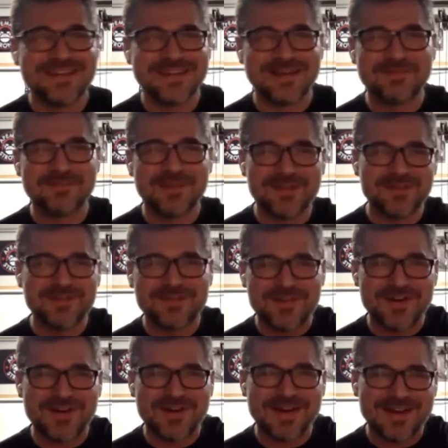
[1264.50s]
like a bunch of
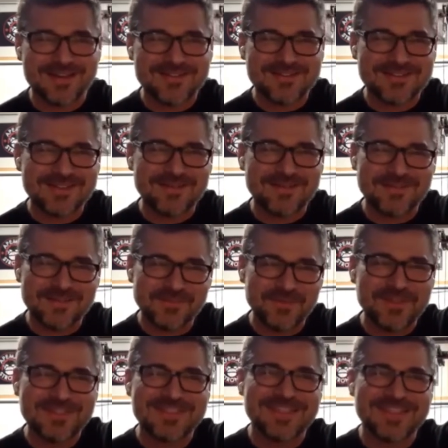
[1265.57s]
his haunted house stuff in
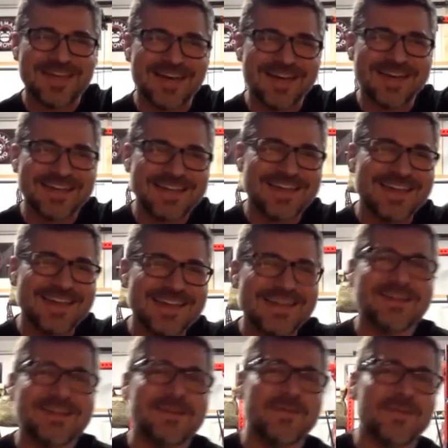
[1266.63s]
one side.
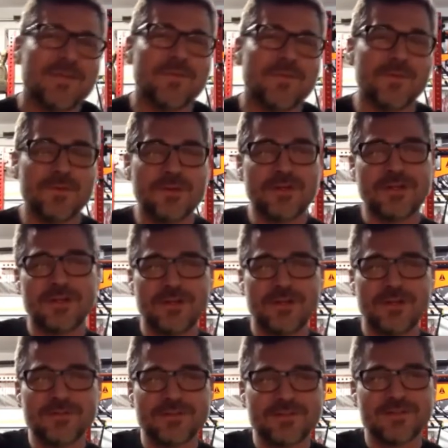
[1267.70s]
So if you look
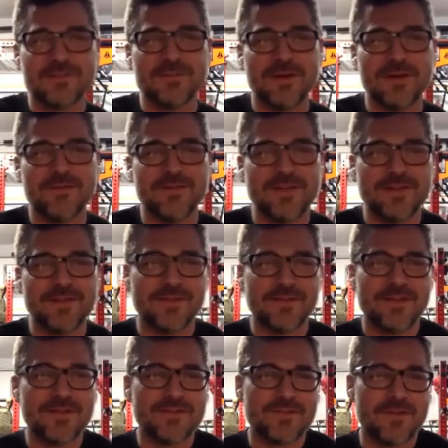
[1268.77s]
close in some of my videos
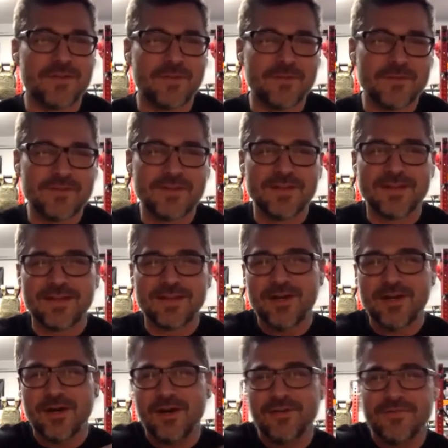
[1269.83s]
on Instagram, you'll see like a
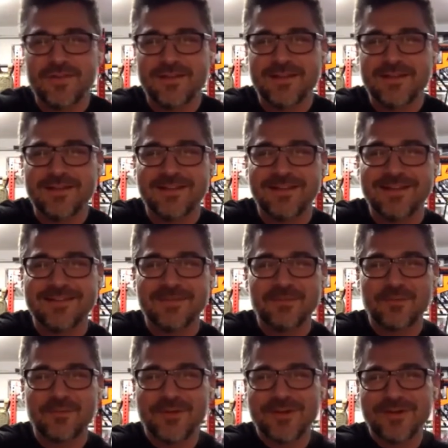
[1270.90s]
coffin and like some
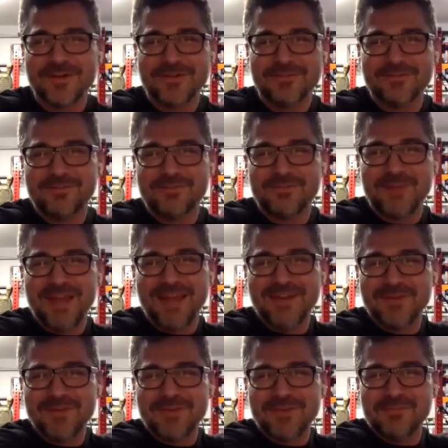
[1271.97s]
weird
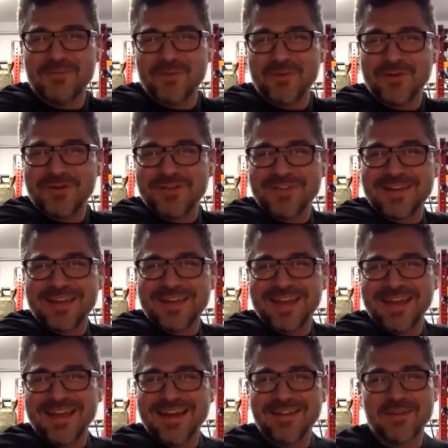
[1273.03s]
panels and boards like
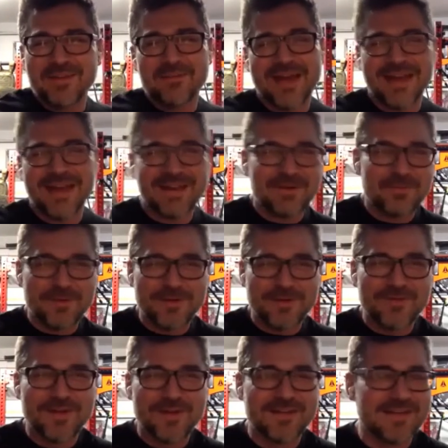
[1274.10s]
hanging out in the back and a
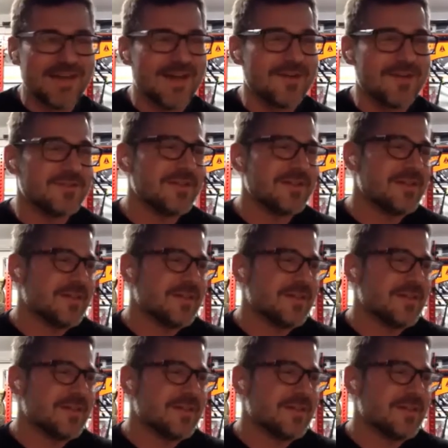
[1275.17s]
weird red couch.